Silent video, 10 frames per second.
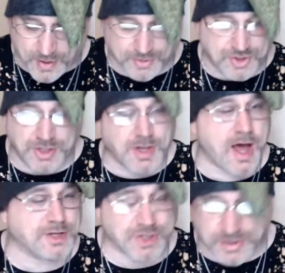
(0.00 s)

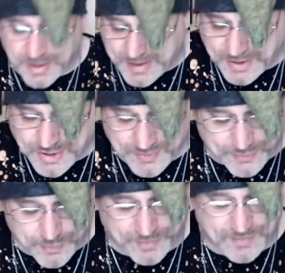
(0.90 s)
geological ages,
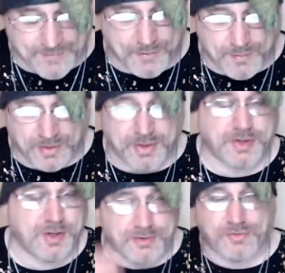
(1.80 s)
37 million
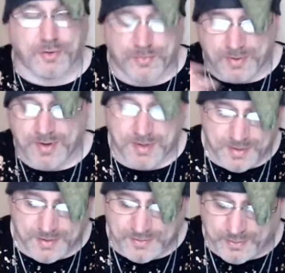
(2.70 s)
years. So
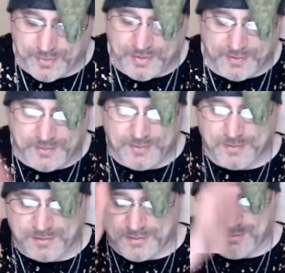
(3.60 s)
there's
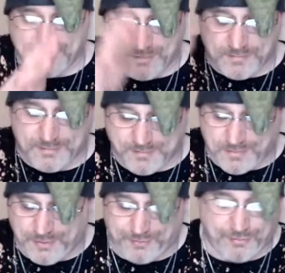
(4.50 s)

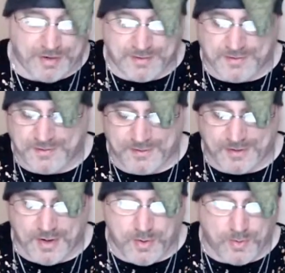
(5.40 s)
different,
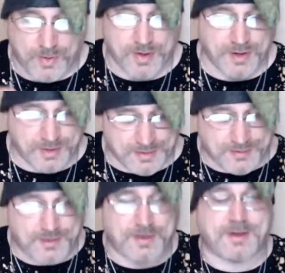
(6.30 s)
you know,
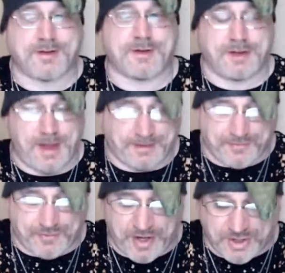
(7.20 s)

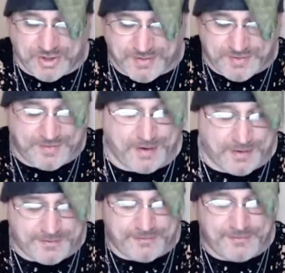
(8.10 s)
classifications
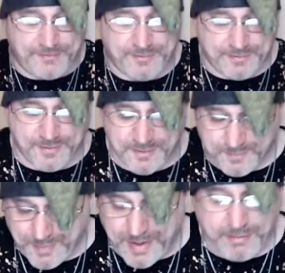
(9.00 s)
of
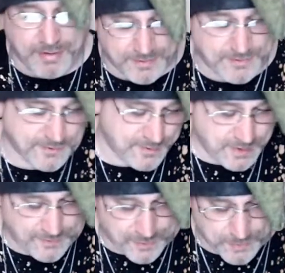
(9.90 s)
periods,
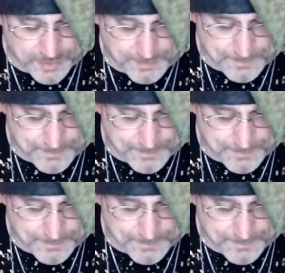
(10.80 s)
if you would.